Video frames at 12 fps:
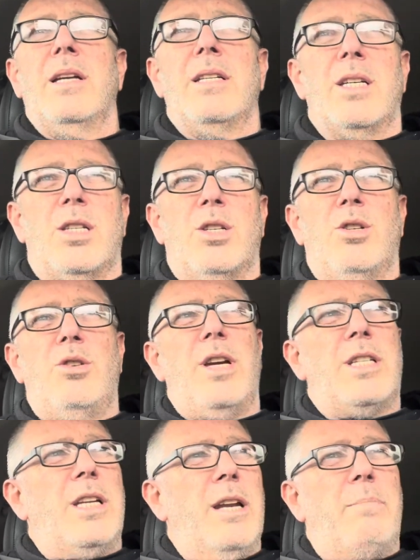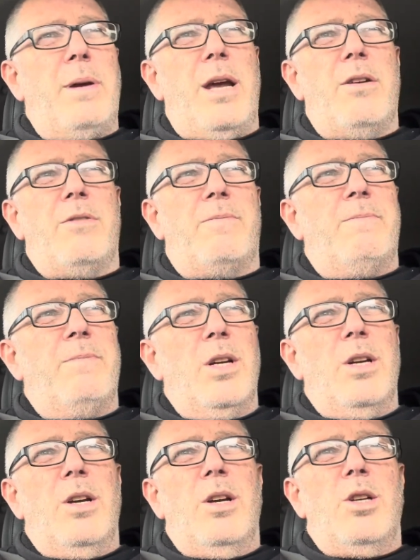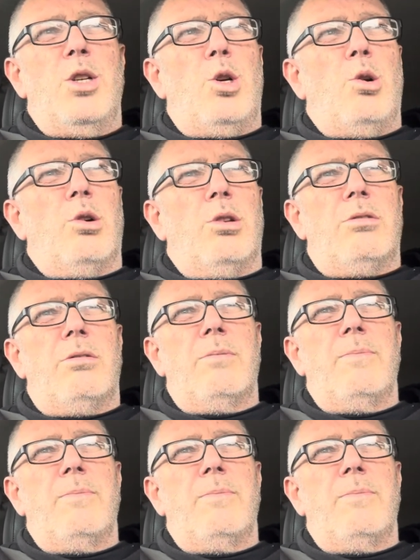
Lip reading: just dressed in a pair of shorts,